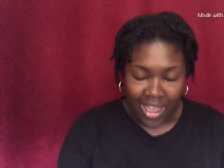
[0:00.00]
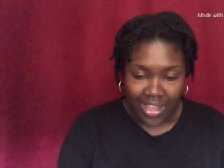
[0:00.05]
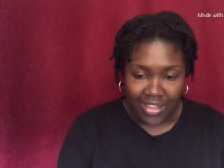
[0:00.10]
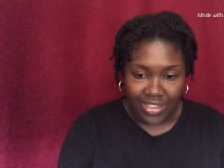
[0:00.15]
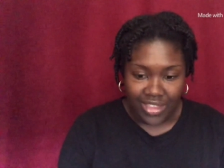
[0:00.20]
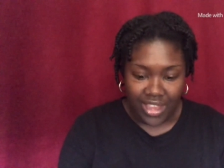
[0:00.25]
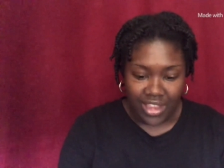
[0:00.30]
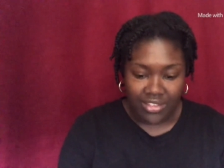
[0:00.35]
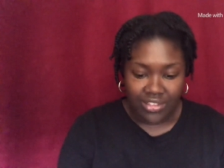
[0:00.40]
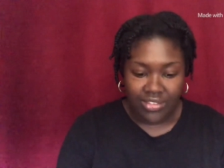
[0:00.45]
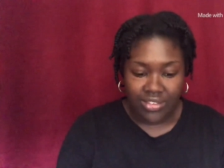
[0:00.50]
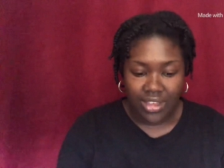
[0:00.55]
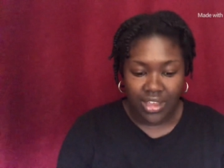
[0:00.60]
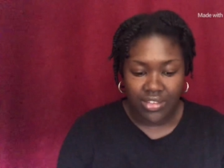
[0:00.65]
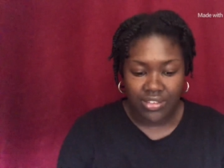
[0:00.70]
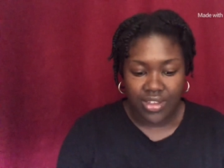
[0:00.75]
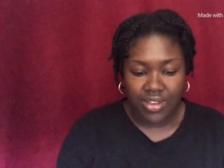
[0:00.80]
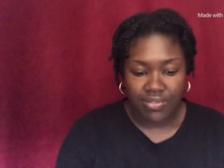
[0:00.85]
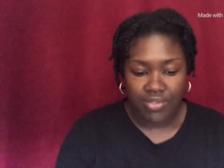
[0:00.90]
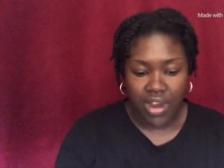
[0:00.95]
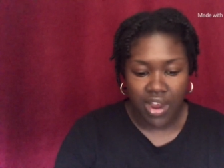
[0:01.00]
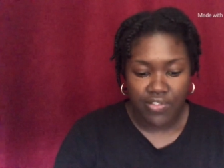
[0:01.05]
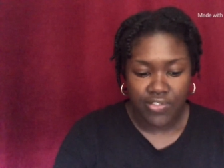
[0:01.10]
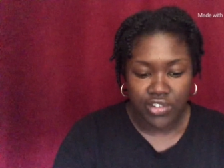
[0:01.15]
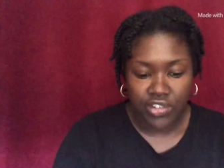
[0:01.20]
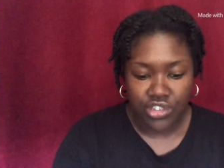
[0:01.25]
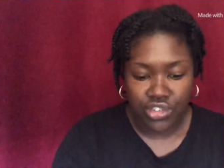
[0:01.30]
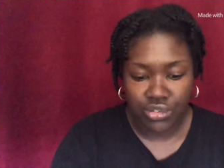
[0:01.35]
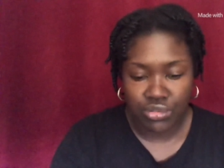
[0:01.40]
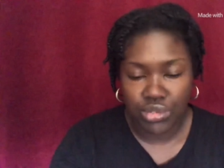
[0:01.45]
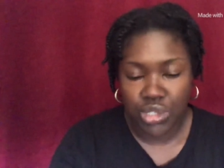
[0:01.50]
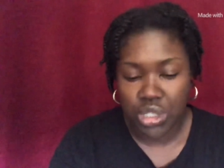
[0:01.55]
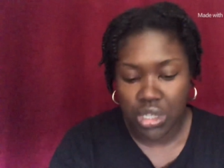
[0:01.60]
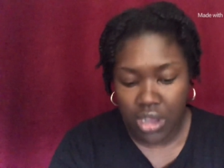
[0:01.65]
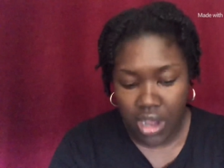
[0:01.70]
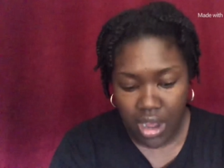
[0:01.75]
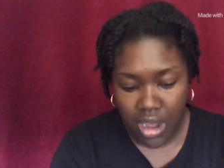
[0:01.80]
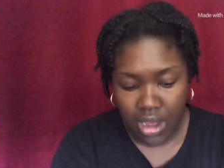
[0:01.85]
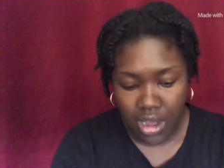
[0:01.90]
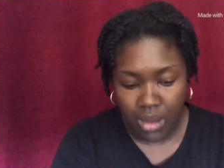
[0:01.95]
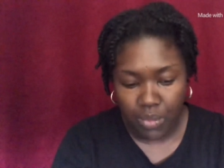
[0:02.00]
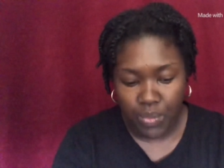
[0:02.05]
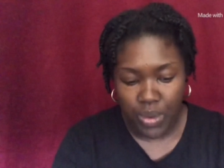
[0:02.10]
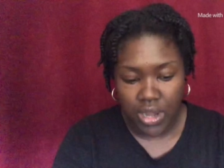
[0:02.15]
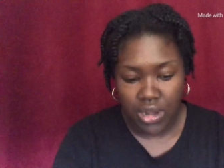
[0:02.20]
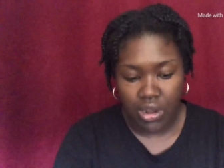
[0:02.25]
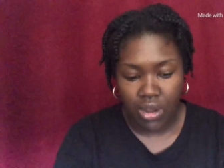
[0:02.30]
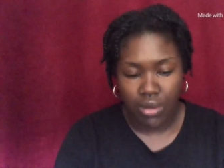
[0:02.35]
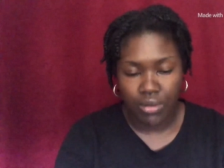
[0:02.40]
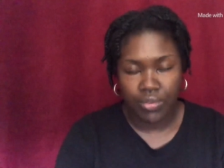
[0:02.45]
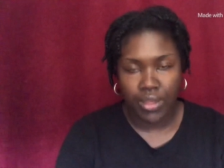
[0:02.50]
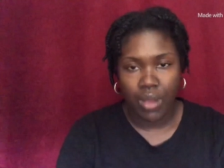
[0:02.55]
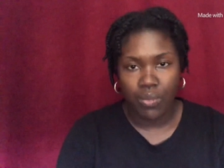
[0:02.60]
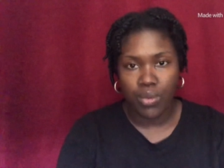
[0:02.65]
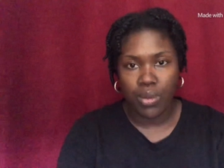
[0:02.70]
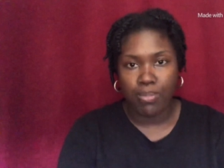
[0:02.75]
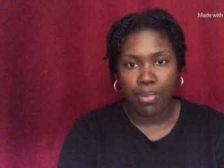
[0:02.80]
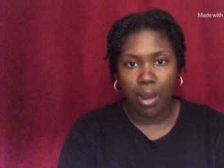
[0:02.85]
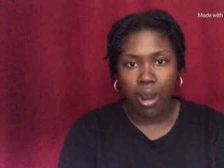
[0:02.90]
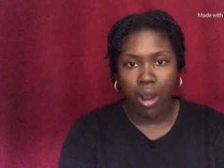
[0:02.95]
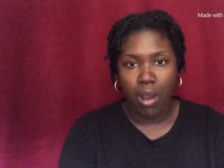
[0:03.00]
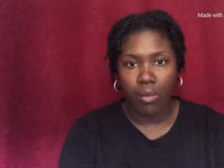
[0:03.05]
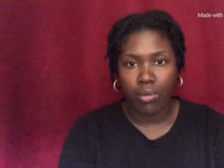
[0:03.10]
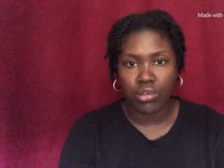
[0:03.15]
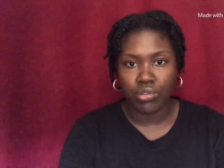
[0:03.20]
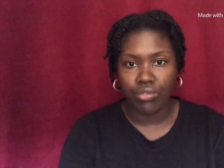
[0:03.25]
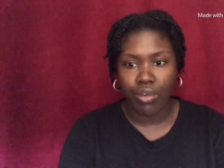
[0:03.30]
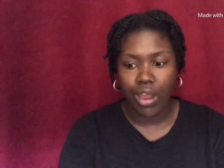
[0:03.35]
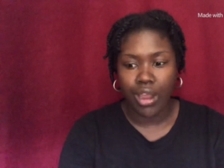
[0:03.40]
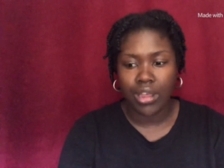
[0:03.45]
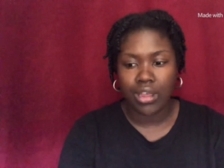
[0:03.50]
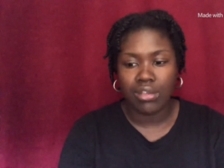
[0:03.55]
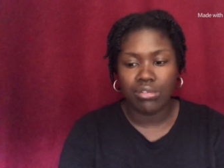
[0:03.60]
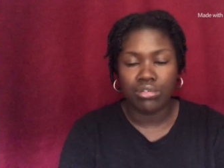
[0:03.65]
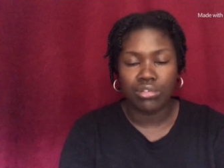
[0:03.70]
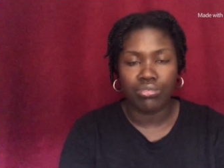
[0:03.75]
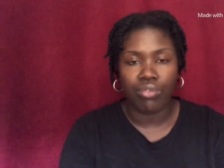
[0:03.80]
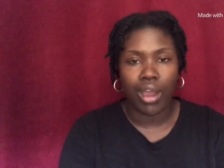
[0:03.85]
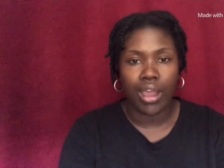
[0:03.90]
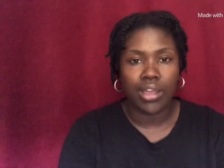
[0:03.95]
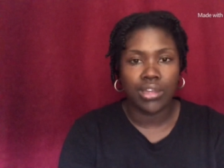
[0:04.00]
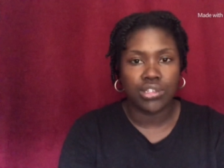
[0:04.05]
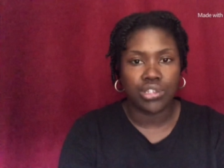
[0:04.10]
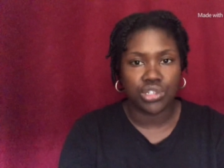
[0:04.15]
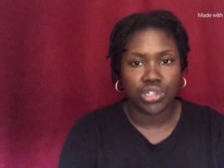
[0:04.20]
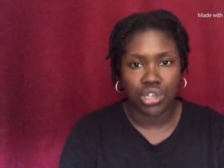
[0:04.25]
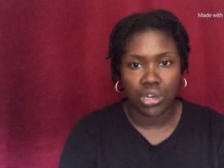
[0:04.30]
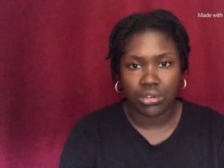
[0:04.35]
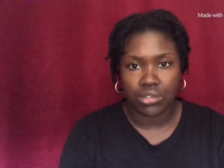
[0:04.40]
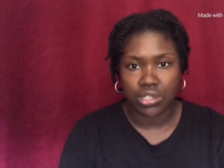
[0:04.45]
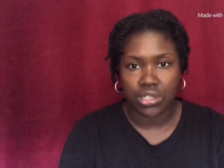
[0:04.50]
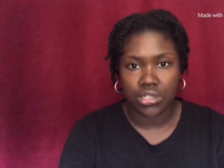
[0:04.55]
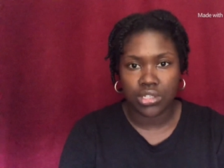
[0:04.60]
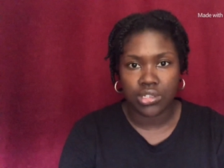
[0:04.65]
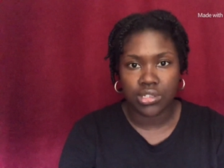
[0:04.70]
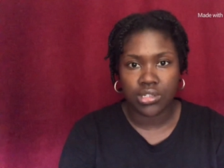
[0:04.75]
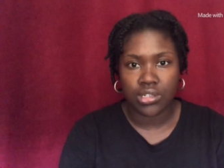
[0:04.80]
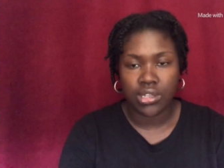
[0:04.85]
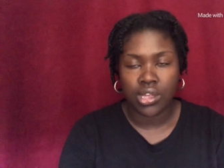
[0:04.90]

this is in reference to, uh, we know that when Paul was writing, he was writing to churches.